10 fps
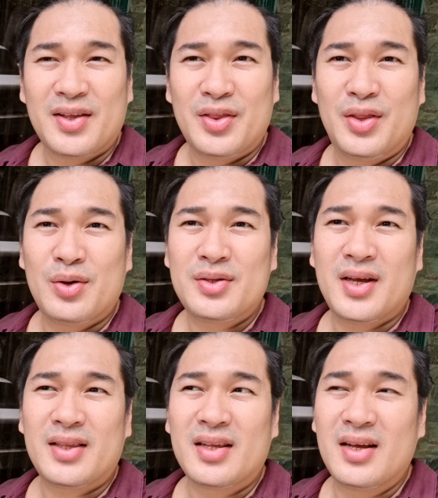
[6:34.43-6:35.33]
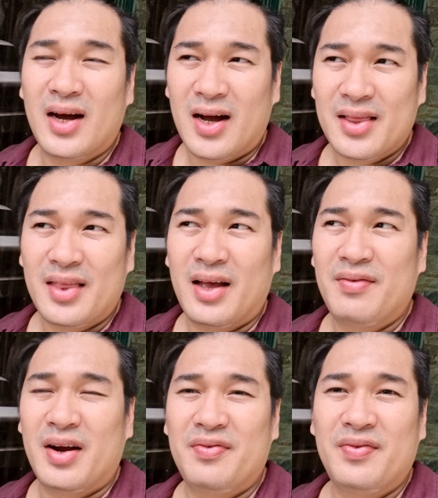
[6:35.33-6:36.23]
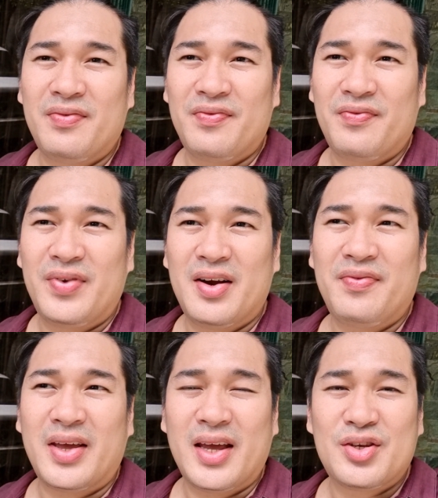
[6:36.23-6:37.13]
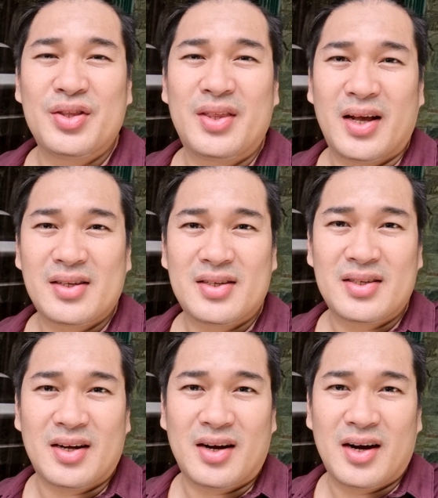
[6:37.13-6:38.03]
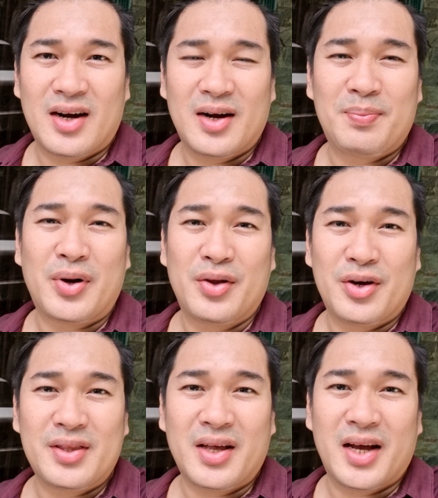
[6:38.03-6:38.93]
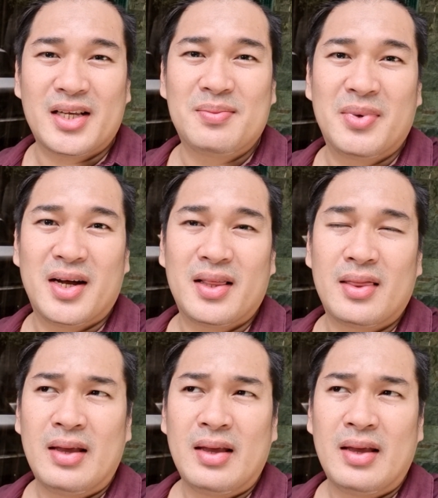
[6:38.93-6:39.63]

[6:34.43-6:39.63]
those that got verification text are prioritized, but